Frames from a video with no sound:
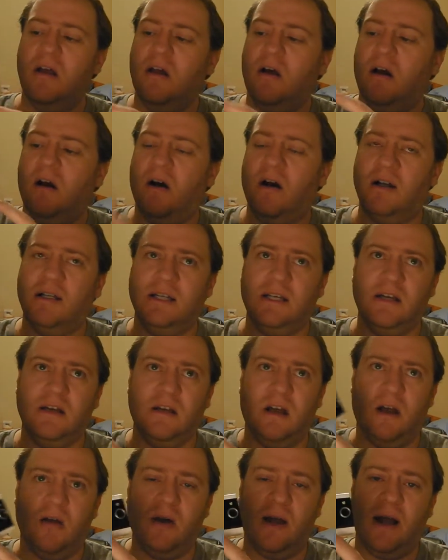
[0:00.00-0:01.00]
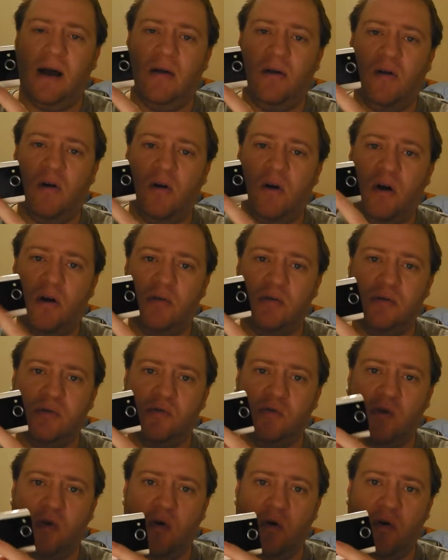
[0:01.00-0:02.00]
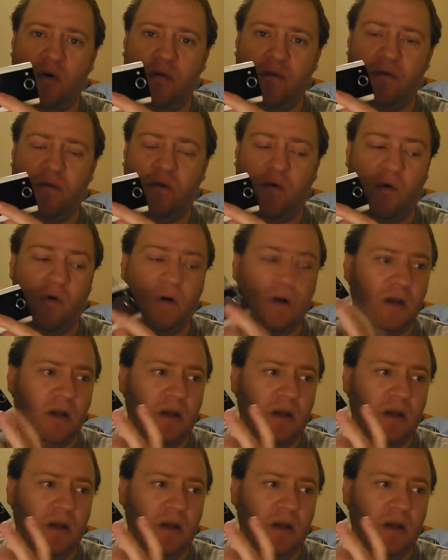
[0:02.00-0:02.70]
I didn't know how long I was recording for.